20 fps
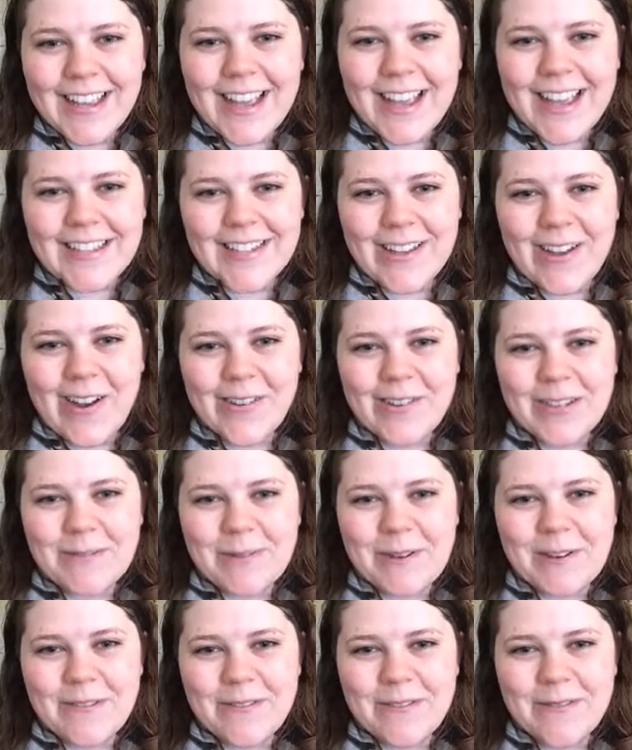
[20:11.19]
has always
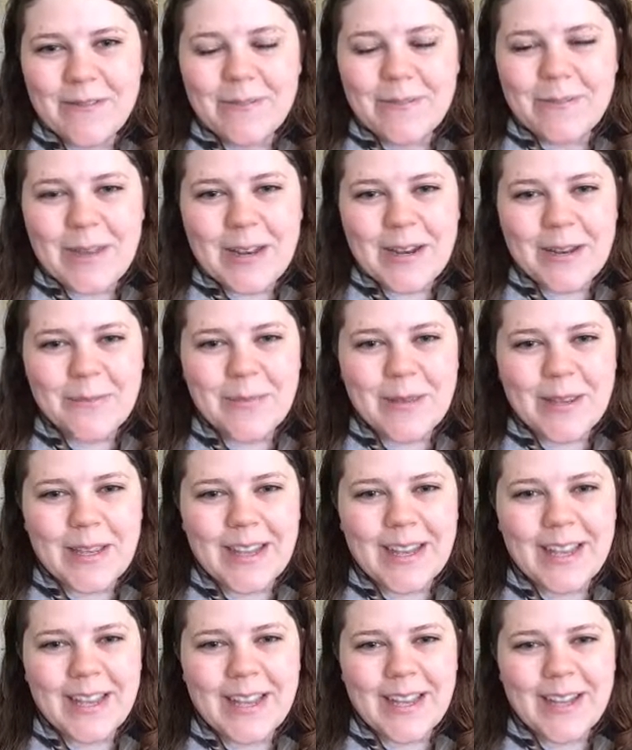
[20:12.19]
been a
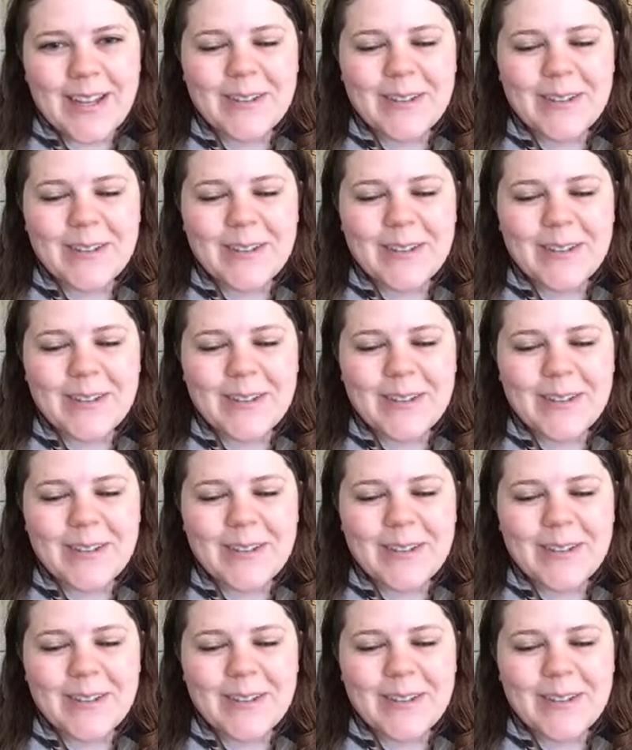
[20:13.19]
big